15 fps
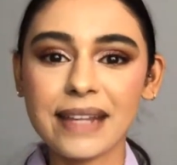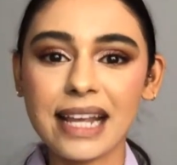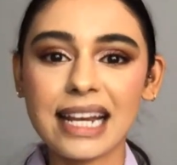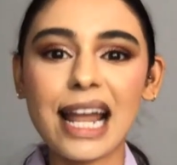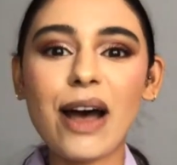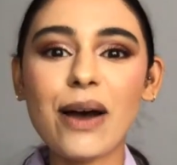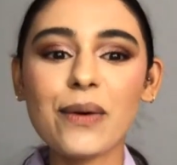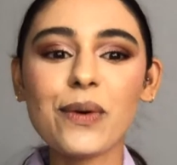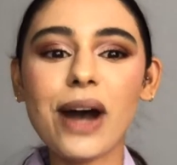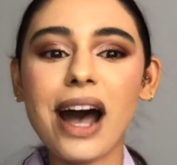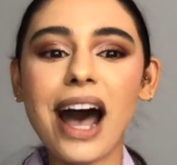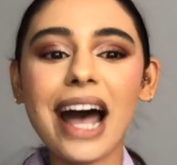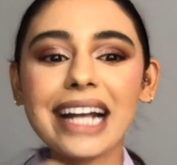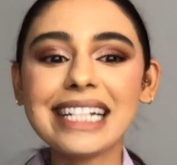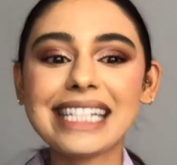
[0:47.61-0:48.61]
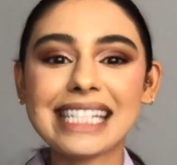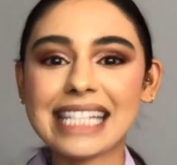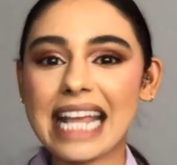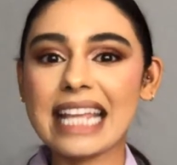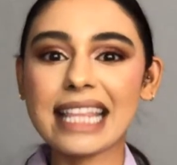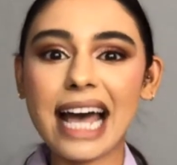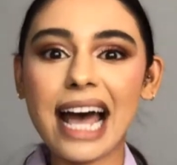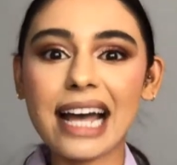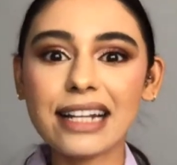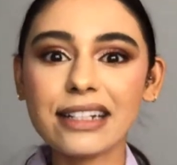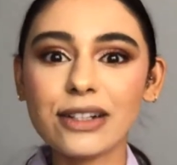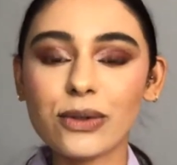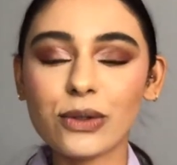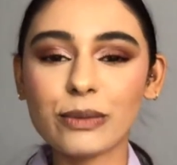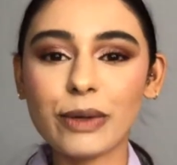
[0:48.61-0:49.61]
Now, I say that
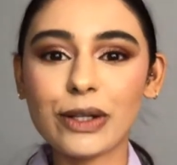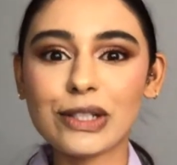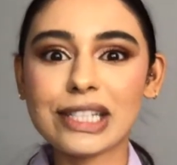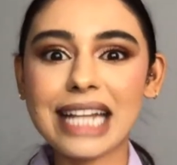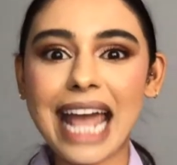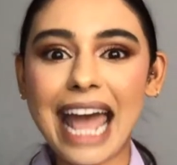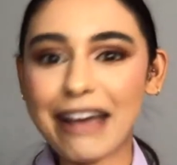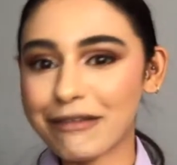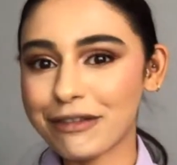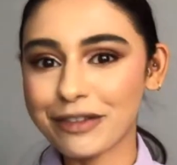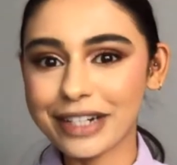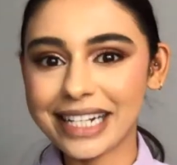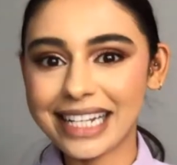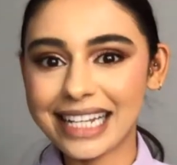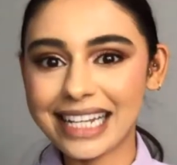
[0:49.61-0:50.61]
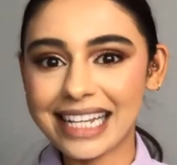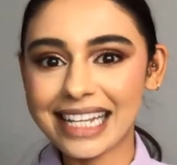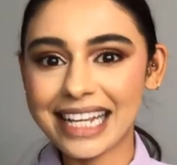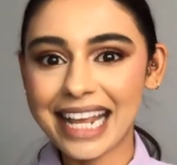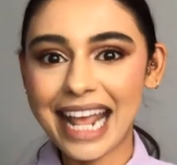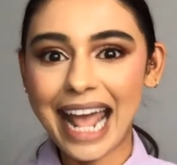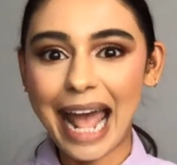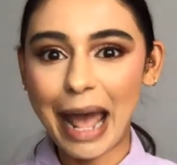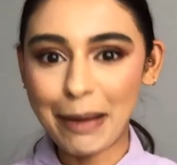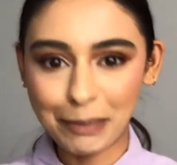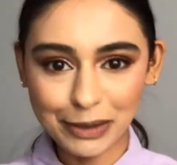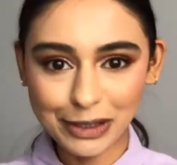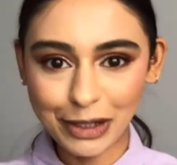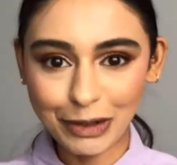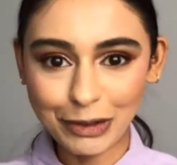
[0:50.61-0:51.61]
almost every
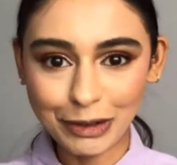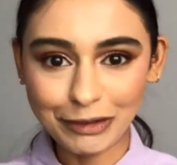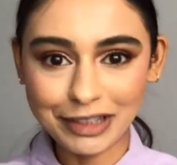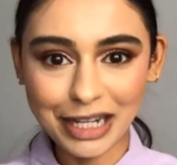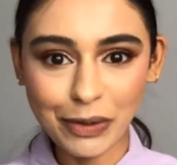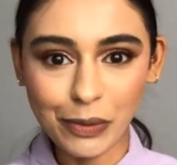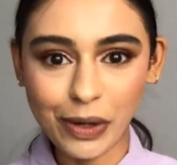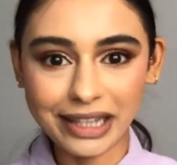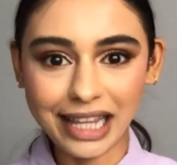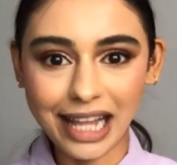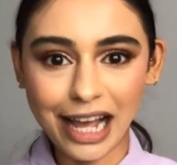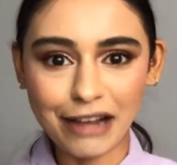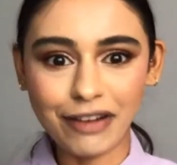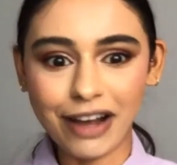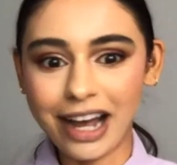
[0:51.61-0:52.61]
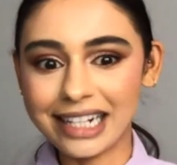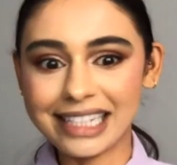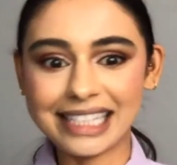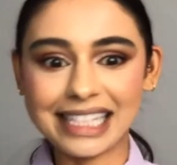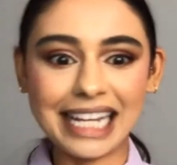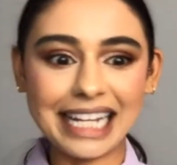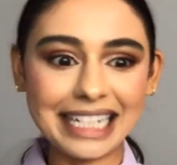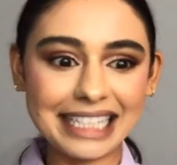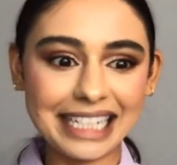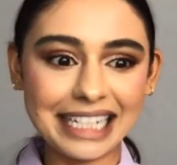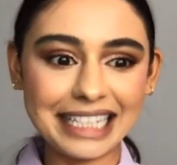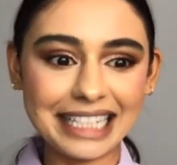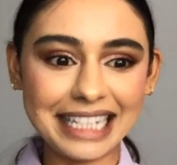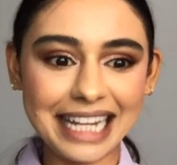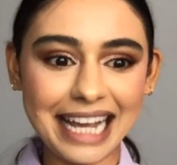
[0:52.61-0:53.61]
episode of Dear World Live,
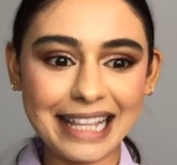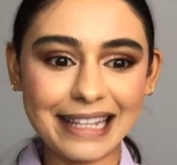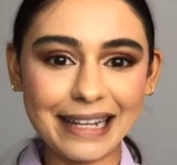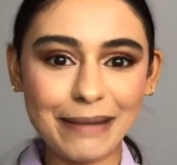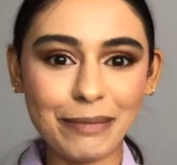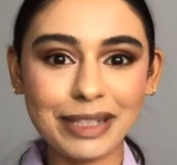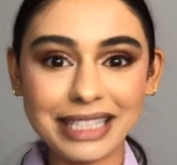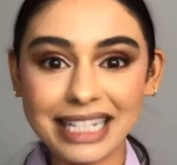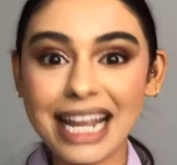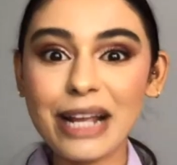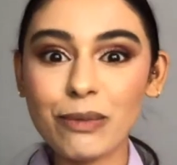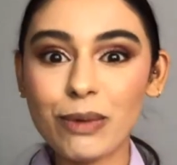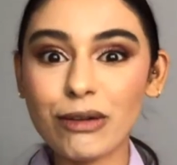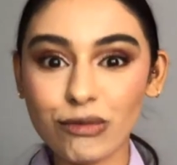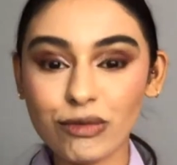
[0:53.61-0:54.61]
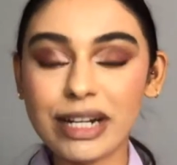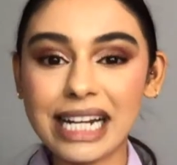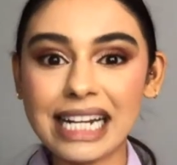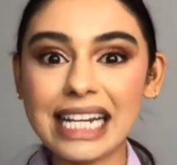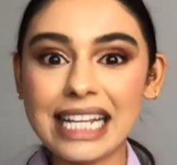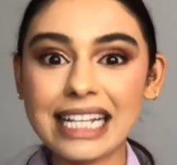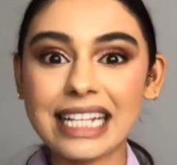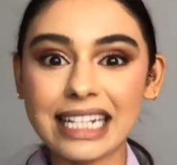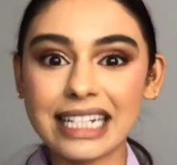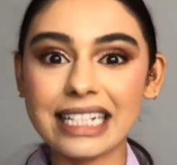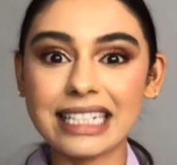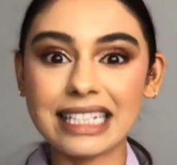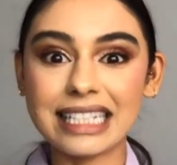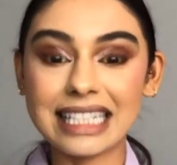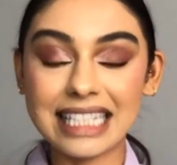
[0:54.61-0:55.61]
isolating together. But today we're really
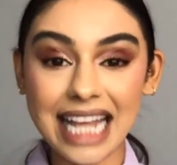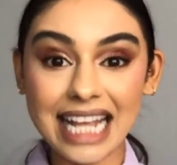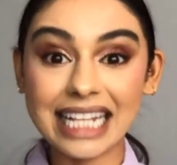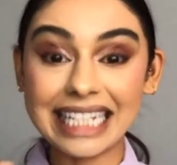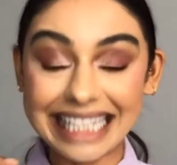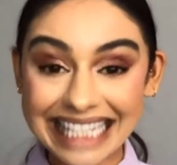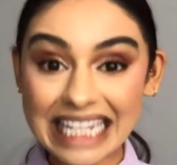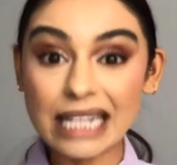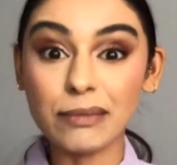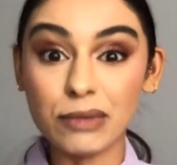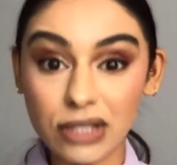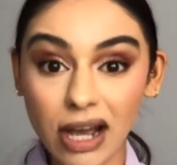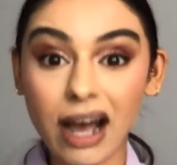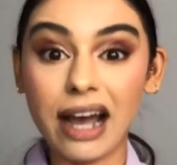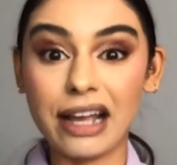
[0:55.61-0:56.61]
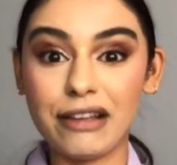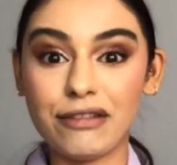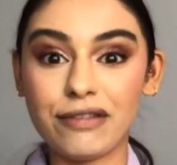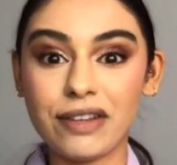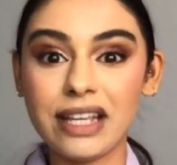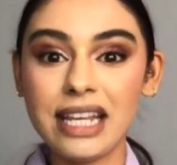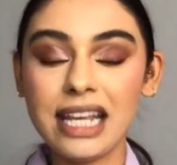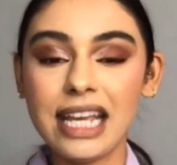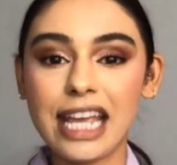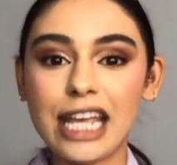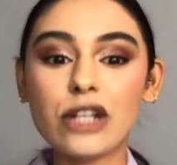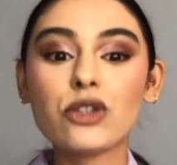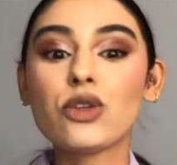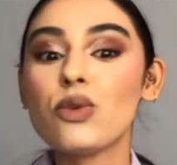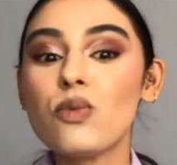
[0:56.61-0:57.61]
gonna take a deep dive
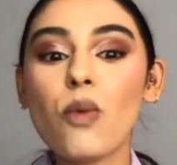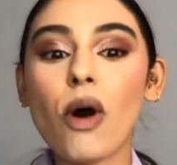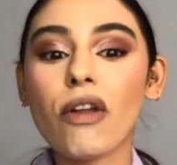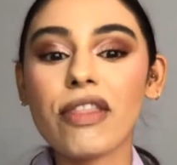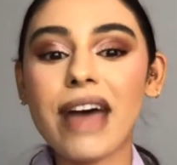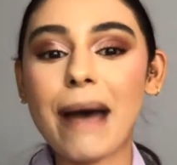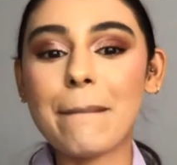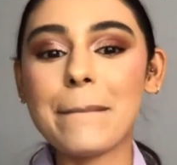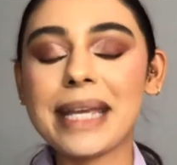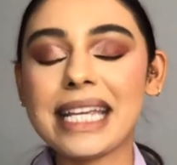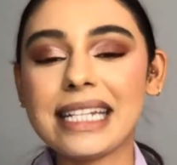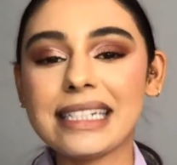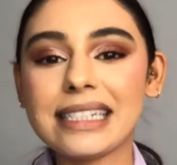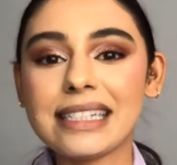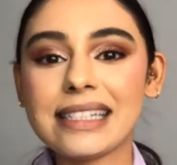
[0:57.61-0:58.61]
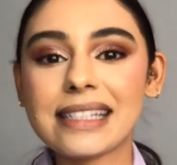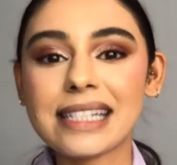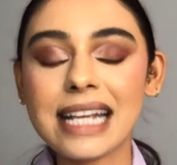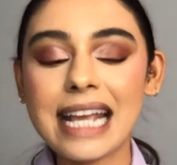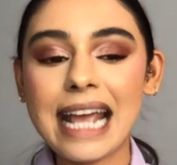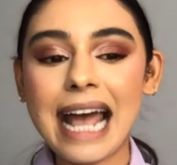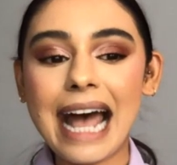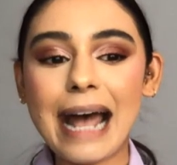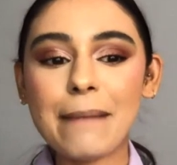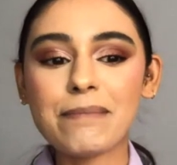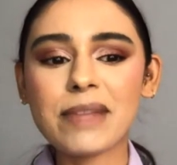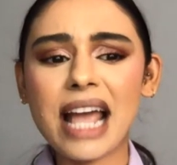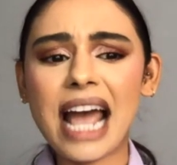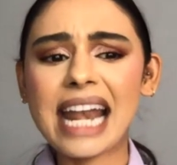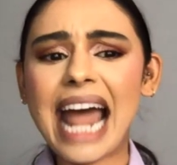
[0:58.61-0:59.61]
into what that means
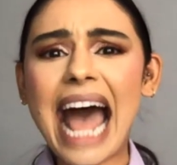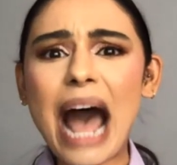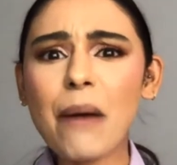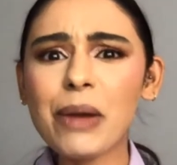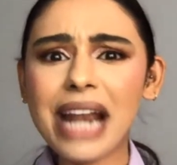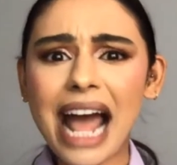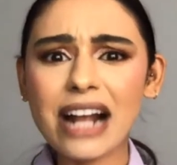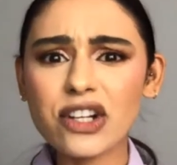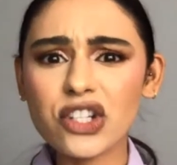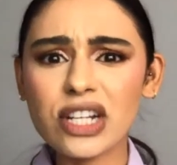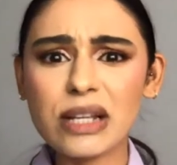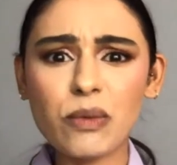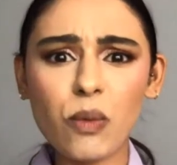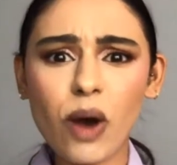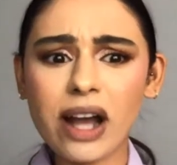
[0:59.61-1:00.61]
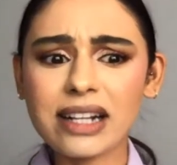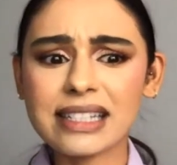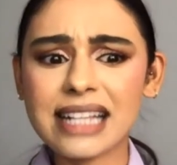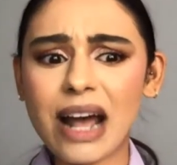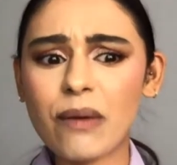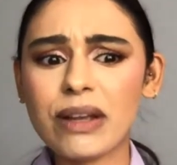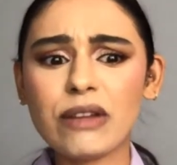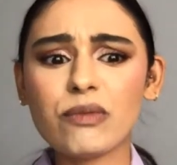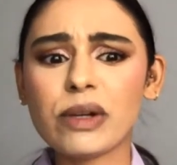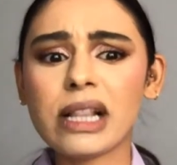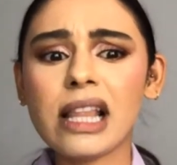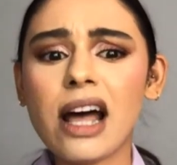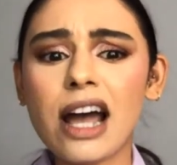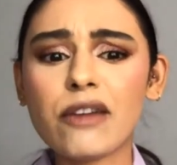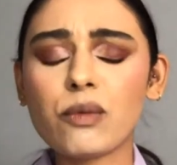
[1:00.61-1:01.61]
and how it actually works out in real
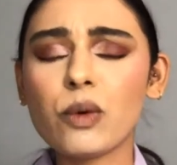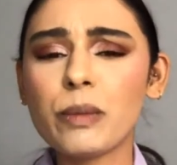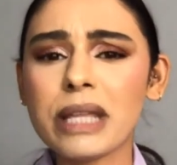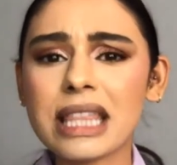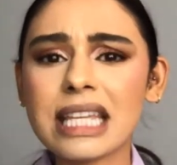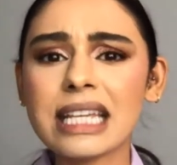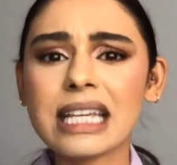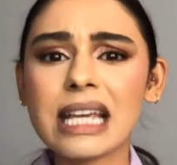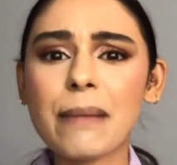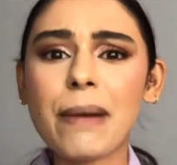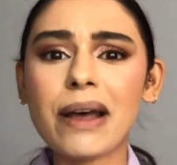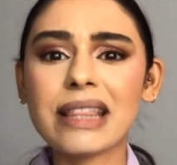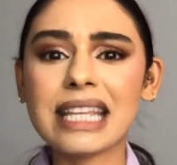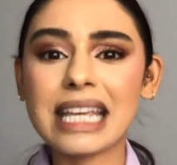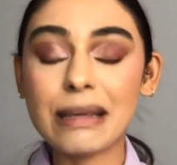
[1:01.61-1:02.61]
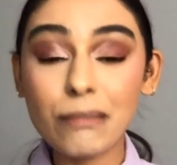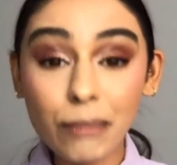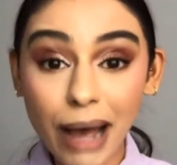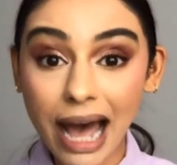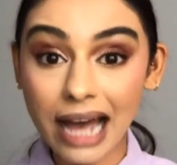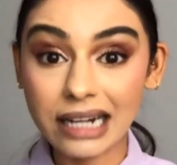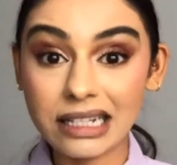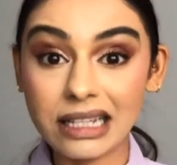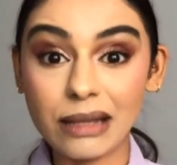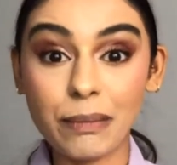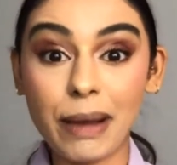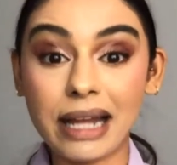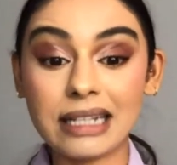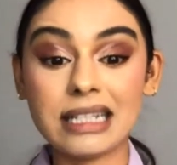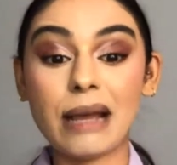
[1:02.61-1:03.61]
life. We'll be thinking about the impact that the
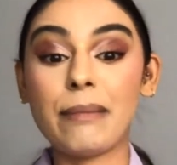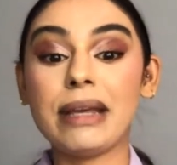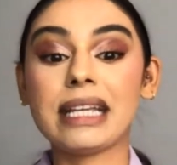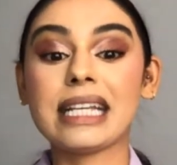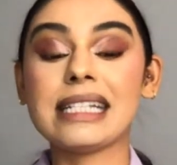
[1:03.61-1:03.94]
pandemic